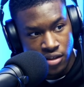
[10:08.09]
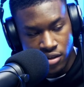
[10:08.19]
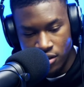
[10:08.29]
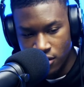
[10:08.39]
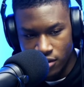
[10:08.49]

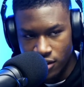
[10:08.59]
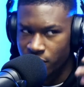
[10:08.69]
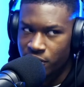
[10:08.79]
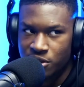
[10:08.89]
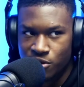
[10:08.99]
to
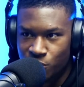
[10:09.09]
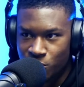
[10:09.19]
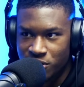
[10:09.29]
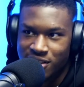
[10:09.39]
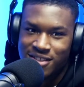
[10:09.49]
lyrics, of
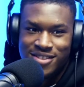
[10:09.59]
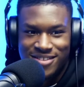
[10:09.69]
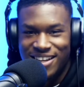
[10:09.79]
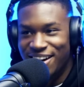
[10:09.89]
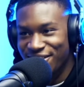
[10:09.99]
course, because
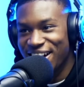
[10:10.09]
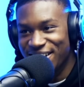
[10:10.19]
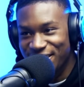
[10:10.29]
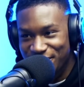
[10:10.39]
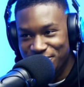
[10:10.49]
yeah, yeah,
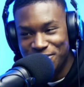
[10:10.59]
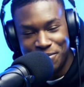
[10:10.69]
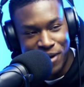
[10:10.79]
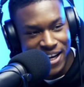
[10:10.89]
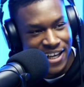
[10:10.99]
them, of course, of but course.